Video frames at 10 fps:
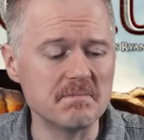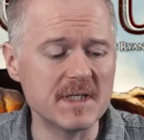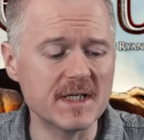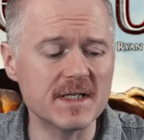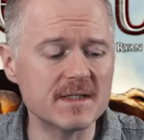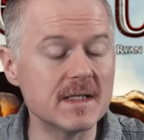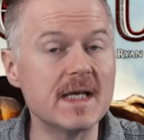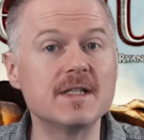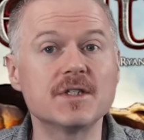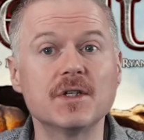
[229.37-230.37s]
because
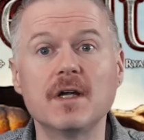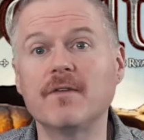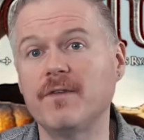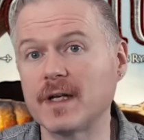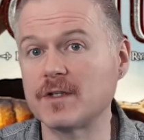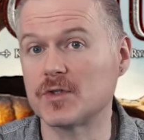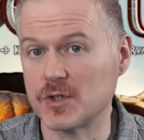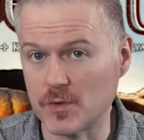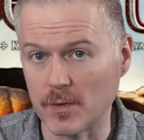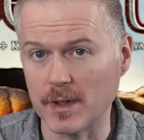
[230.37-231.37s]
it's going to affect your
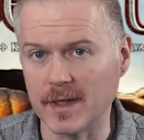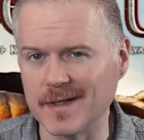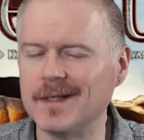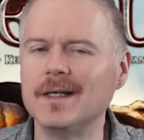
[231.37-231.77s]
storyline.